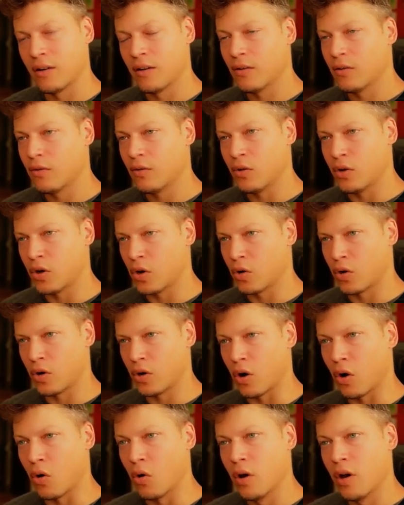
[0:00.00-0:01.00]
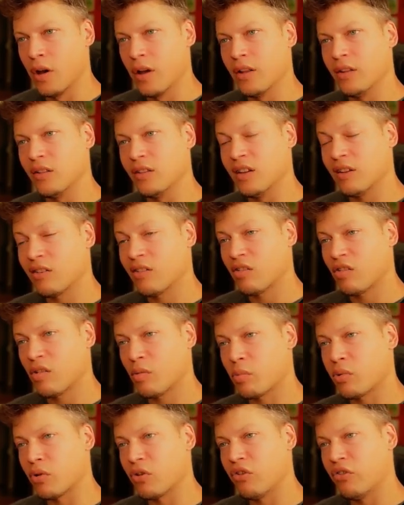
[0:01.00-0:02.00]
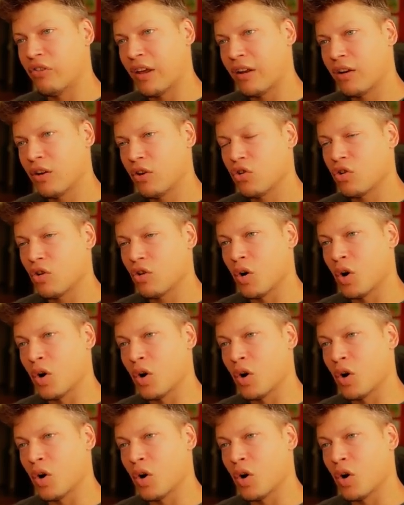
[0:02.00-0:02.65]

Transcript: No, no, no. This is a percentage